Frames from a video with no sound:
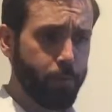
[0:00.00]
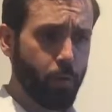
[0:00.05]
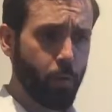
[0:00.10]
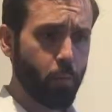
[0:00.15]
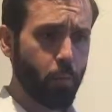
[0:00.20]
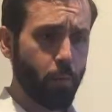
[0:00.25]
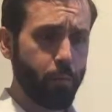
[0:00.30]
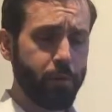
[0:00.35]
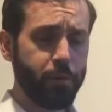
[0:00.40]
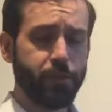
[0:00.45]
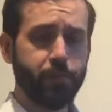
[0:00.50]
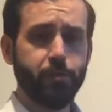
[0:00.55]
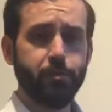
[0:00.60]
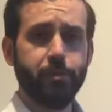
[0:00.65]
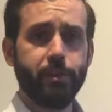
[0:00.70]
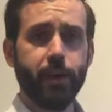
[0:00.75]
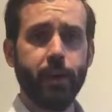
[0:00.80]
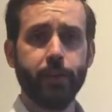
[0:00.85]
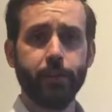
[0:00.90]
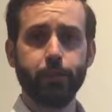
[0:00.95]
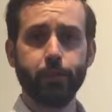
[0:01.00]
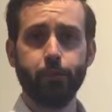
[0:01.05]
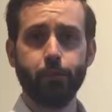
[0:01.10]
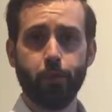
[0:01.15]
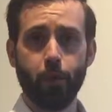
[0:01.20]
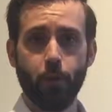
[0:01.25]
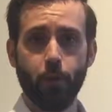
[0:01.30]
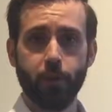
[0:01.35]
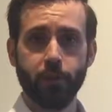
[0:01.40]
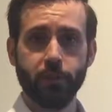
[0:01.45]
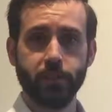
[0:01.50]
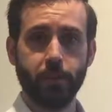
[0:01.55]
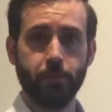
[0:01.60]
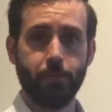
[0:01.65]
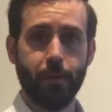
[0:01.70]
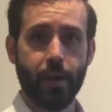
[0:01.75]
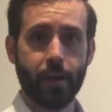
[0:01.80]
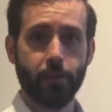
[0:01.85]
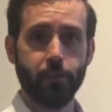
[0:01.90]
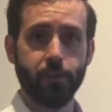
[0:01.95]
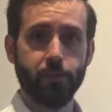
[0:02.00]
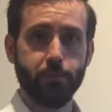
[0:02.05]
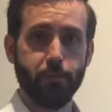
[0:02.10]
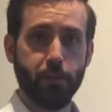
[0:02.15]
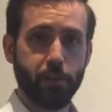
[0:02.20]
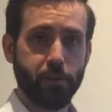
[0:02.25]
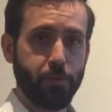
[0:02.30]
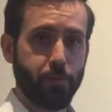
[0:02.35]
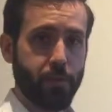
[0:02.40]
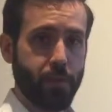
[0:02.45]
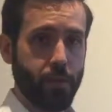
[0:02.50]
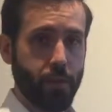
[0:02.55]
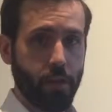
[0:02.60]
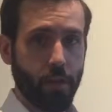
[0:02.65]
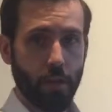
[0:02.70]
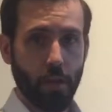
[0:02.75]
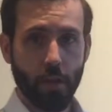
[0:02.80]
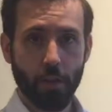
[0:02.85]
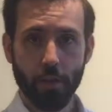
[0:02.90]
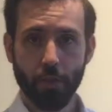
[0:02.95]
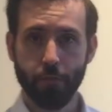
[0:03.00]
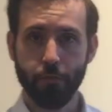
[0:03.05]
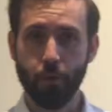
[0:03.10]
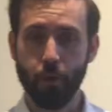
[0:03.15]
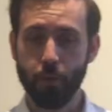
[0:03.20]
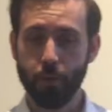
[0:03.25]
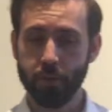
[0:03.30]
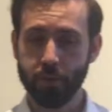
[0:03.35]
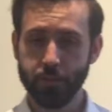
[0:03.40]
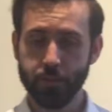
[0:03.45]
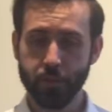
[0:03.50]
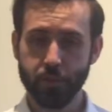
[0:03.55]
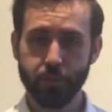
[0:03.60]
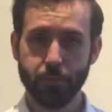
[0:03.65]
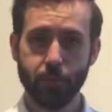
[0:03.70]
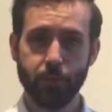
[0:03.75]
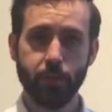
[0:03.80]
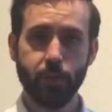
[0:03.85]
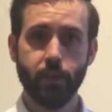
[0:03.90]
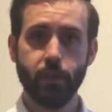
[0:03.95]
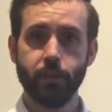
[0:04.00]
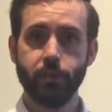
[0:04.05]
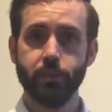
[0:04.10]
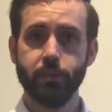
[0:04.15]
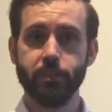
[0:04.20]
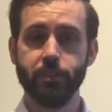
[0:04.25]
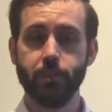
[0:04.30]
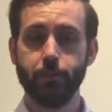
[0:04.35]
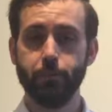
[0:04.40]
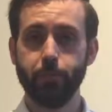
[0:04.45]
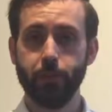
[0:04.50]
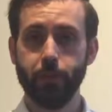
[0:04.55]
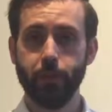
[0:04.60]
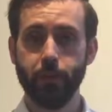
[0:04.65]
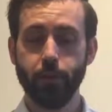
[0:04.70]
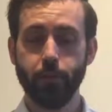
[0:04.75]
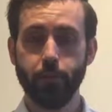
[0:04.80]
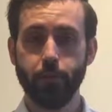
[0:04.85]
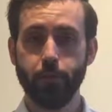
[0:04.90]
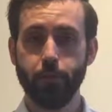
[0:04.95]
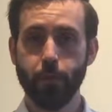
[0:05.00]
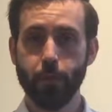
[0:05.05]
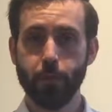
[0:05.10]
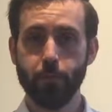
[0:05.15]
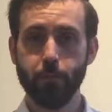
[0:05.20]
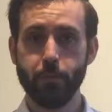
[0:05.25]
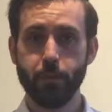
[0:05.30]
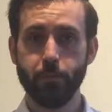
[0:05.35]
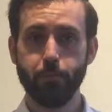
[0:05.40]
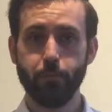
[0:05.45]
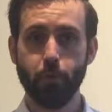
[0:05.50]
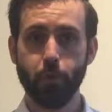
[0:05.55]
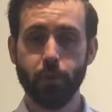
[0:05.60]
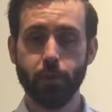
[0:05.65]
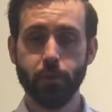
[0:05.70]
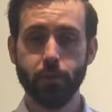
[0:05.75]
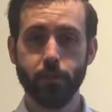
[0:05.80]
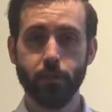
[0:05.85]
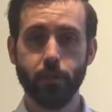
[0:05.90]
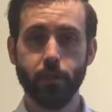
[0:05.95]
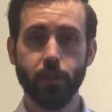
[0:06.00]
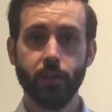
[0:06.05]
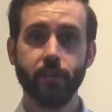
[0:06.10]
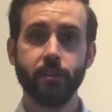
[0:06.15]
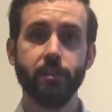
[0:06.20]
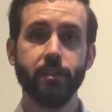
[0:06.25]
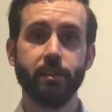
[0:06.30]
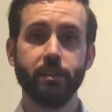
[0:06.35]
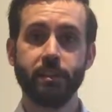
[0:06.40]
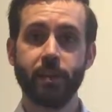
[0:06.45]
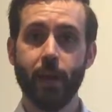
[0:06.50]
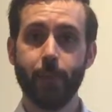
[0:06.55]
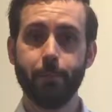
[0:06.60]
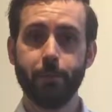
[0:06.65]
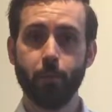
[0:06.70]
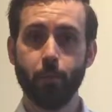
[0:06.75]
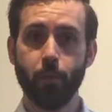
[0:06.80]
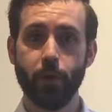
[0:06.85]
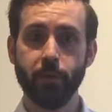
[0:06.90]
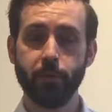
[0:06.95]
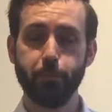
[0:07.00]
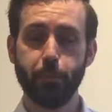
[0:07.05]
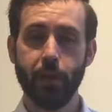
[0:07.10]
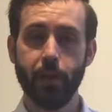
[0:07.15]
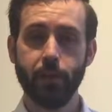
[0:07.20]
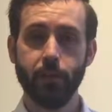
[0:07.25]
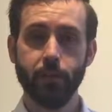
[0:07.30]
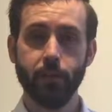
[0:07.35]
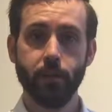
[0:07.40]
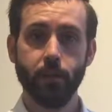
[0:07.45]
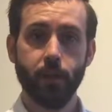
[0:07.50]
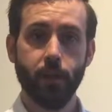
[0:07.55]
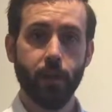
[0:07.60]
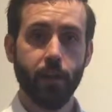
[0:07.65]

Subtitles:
When we do take the front waist and the back waist measurement, the front waist measurement is just simply from the midpoint to the top of the waistband.